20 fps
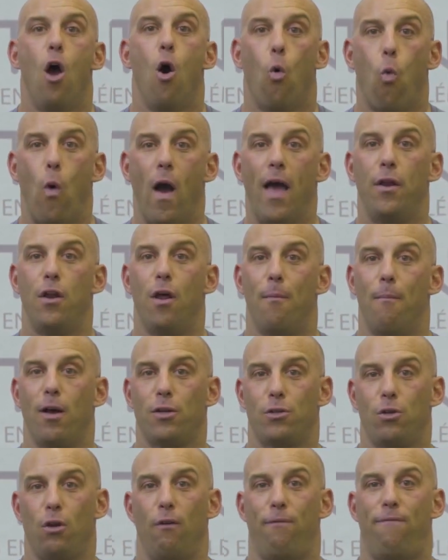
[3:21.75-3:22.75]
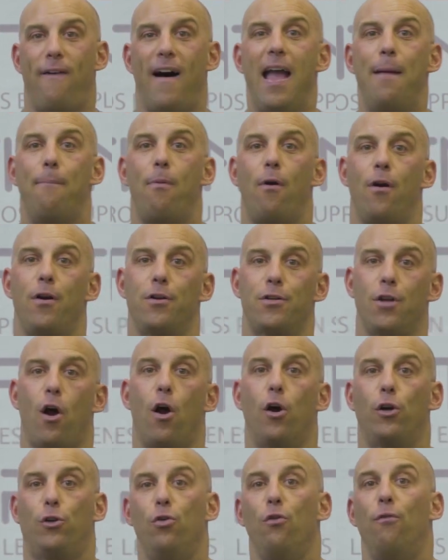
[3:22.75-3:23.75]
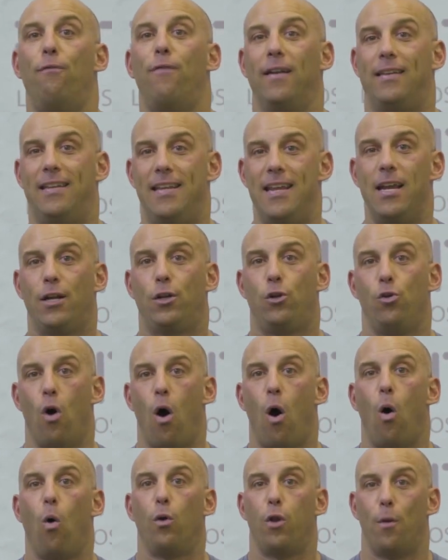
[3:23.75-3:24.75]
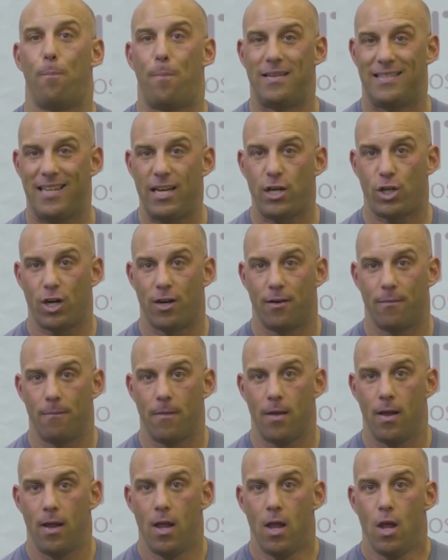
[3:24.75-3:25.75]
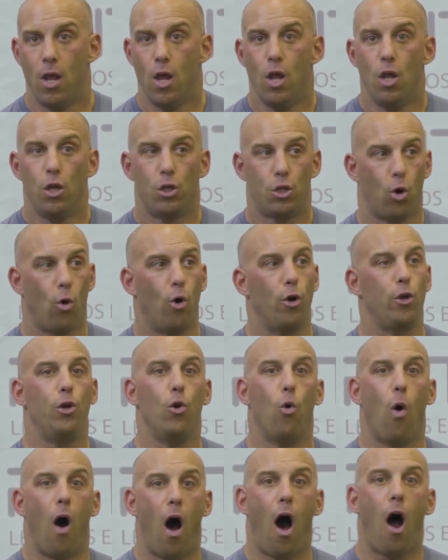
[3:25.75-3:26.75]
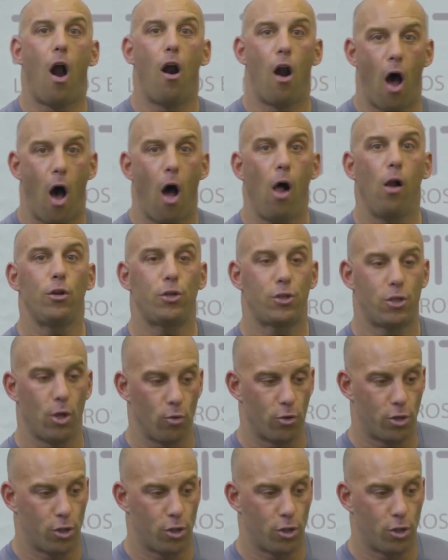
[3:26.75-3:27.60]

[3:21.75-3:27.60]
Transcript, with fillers: when the muscle fibers are too fatigued to hold the position. So you are also